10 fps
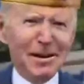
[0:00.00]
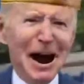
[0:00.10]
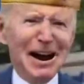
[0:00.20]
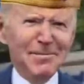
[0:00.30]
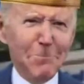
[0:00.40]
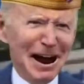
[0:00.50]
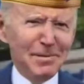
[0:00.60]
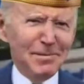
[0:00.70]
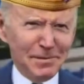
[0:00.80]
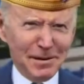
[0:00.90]
Sure, I have the
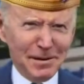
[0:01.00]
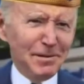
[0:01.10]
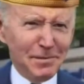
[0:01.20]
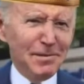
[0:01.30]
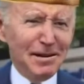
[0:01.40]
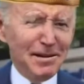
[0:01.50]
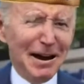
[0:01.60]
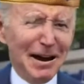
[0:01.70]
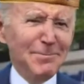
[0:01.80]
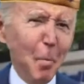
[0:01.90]
power to use
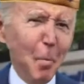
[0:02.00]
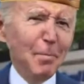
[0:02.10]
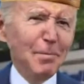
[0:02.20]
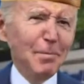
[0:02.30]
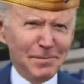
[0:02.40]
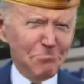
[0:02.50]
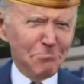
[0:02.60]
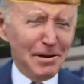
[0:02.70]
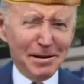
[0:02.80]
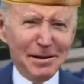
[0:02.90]
executive orders, but
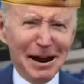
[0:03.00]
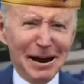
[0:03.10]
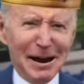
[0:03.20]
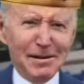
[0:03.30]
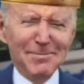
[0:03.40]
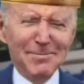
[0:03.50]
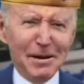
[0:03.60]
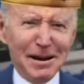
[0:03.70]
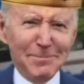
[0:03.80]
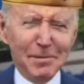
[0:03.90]
I- am saving
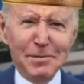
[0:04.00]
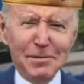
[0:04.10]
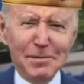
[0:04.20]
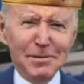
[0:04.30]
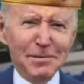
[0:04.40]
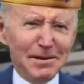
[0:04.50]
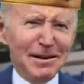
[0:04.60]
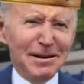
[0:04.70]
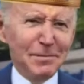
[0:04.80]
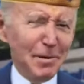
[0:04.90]
all that for
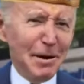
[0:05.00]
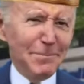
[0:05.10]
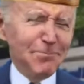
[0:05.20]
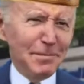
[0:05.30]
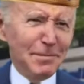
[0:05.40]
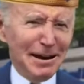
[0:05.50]
Hunter's legal problems.